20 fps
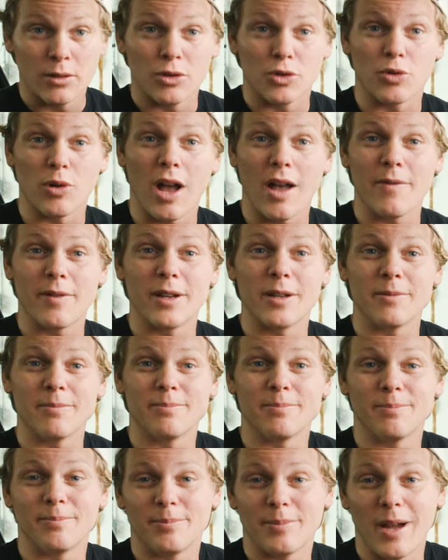driving it
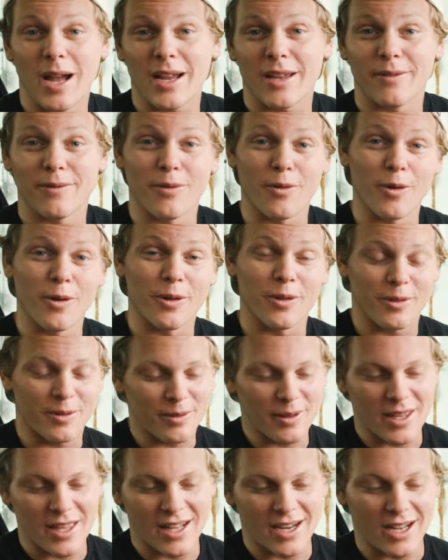back and forth
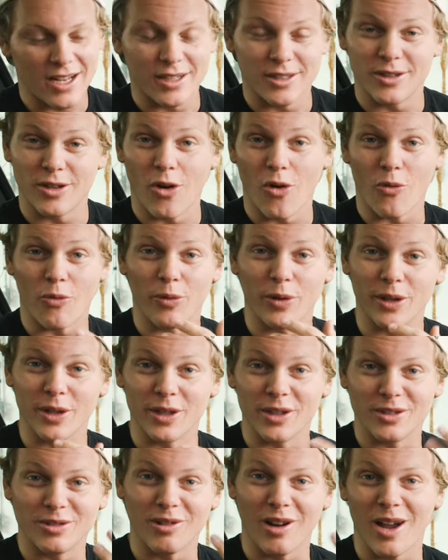and I don't
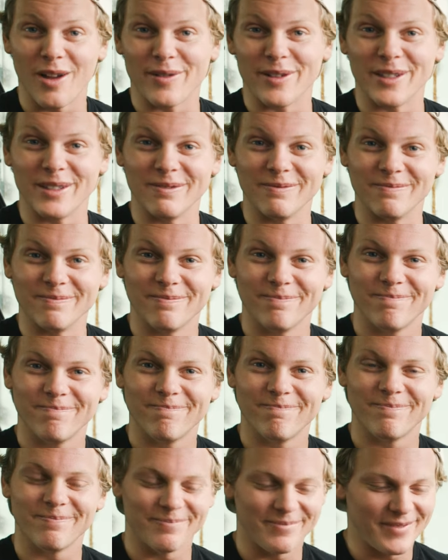really drive it
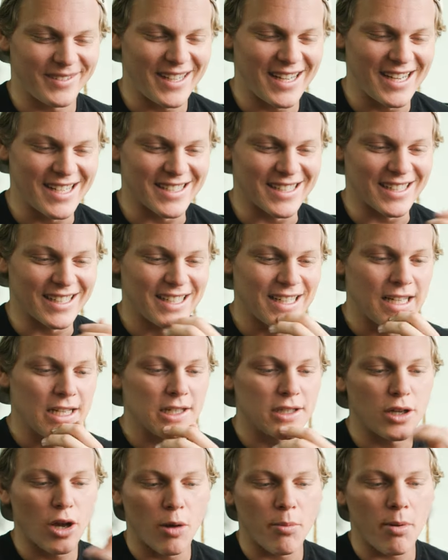easy.
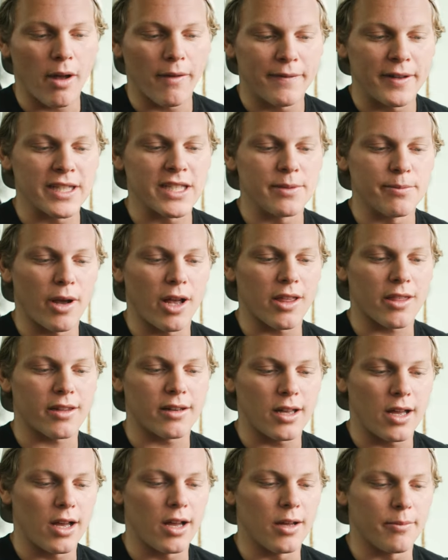So about 15 miles
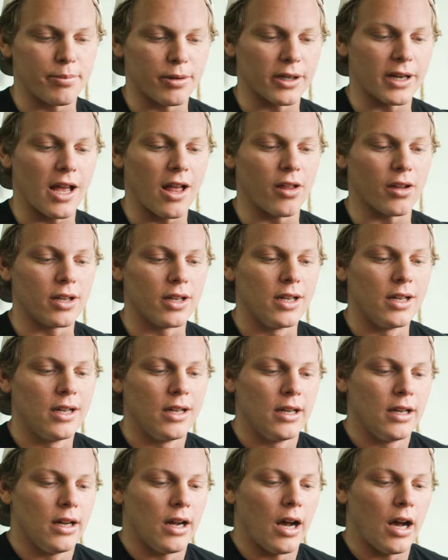uh, per gallon.
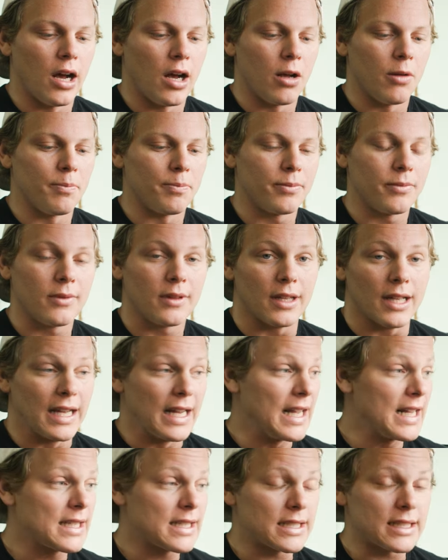Um,
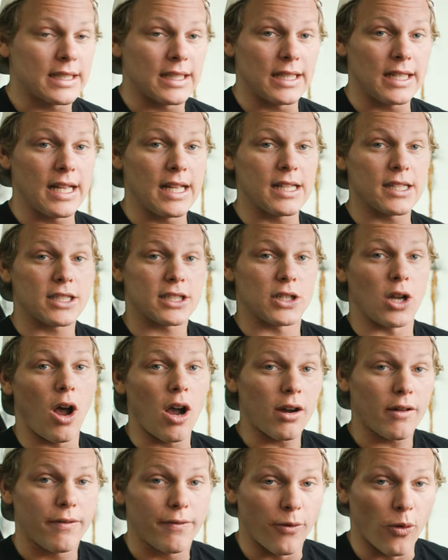it's in
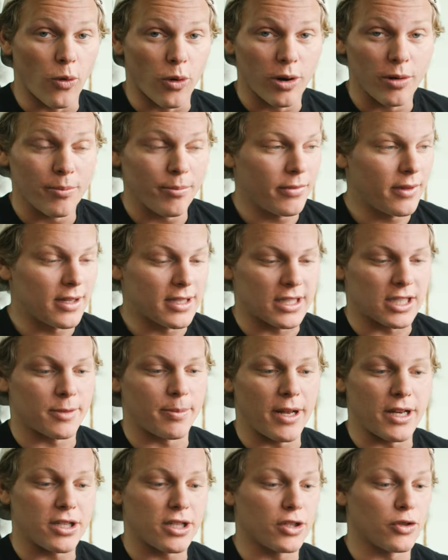stock form. The
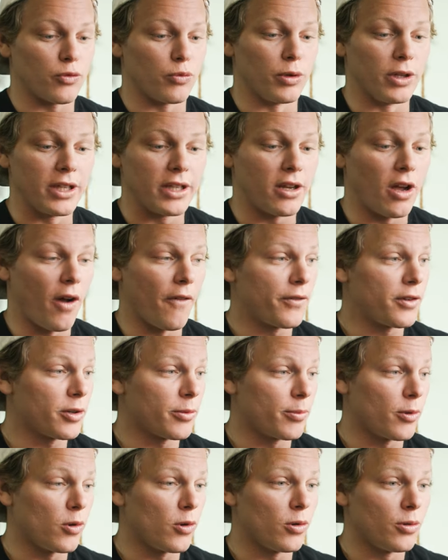suspension is really
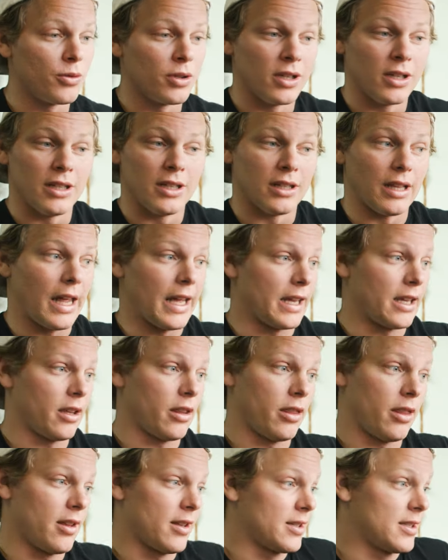comfortable. Like
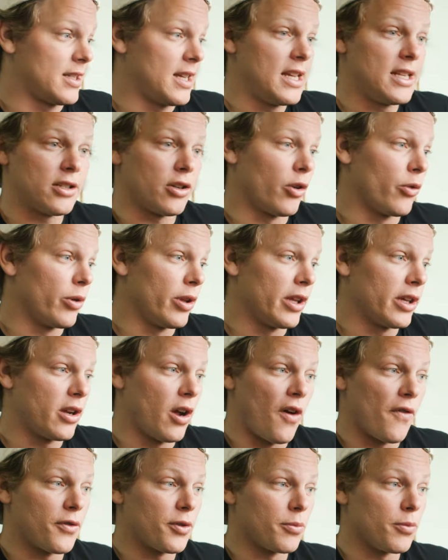the seats are really
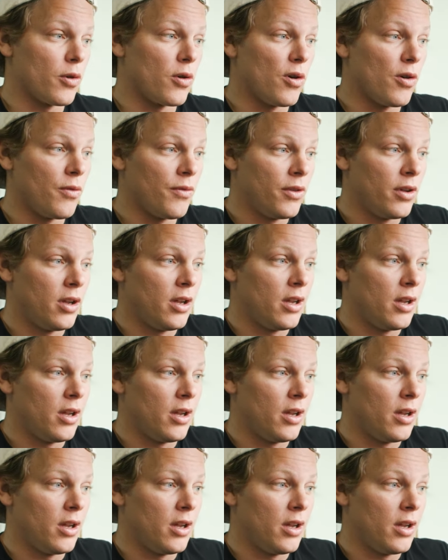comfortable.